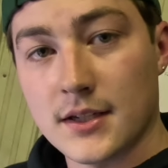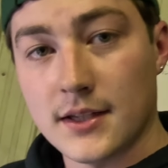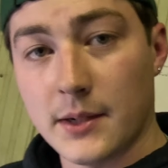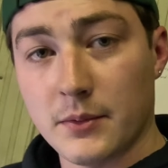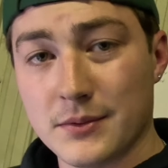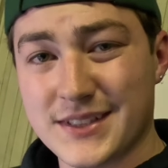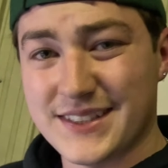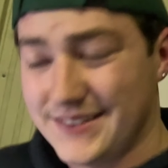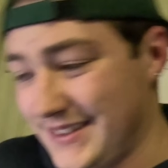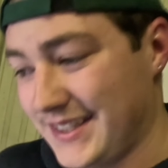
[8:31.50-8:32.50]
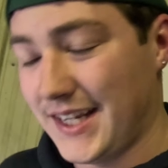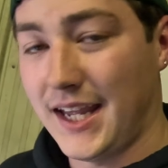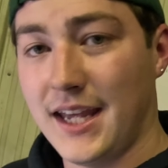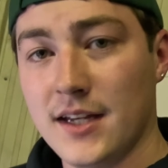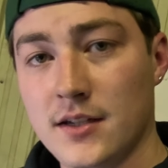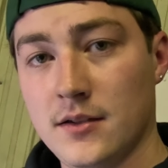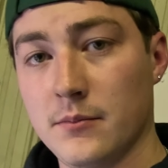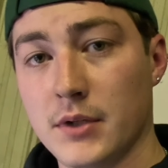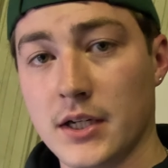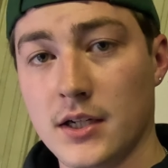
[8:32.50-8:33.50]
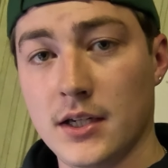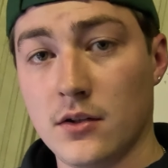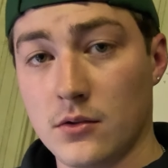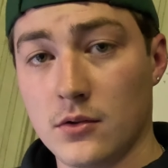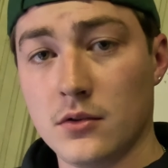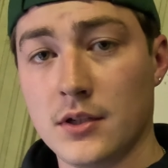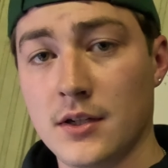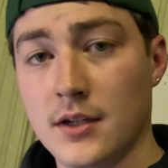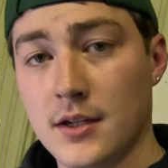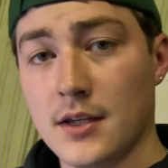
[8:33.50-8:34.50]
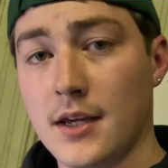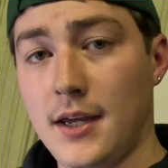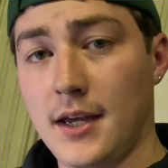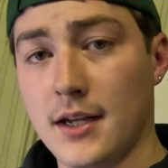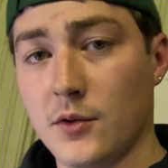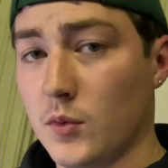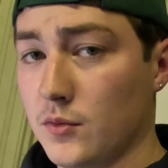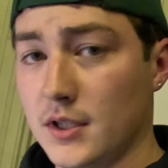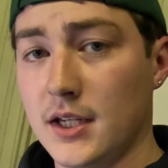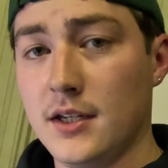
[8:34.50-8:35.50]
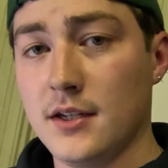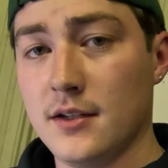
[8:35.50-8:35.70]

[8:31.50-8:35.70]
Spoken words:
that one was but it'll hold and it won't leak.